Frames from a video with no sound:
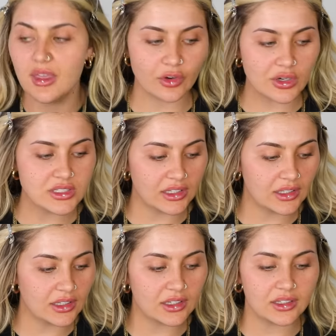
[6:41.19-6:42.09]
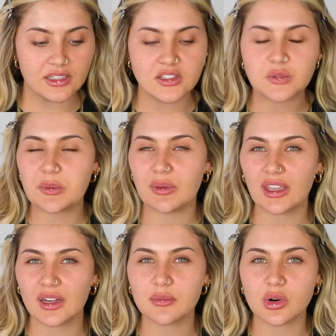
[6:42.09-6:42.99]
For skincare, this has been my
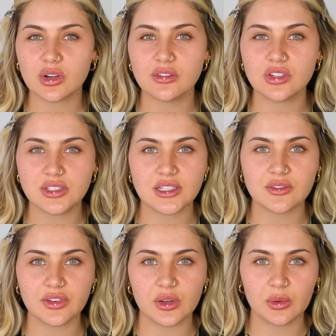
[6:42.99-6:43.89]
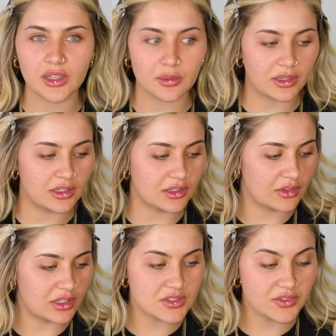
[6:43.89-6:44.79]
kind of morning routine for quite a while
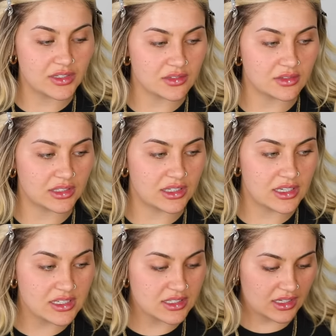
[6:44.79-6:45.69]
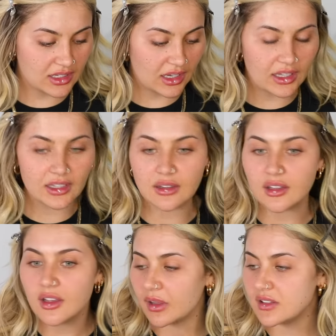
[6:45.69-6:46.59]
now. I just find it really easy, and
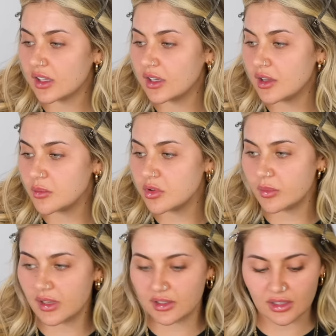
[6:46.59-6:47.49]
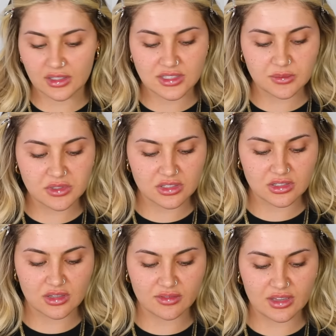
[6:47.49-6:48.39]
my skin at the moment, it seems to
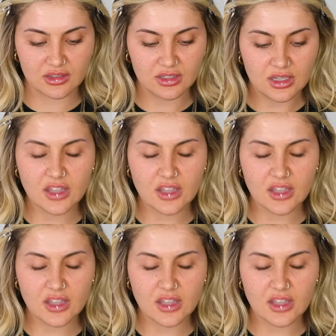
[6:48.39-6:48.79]
just love it.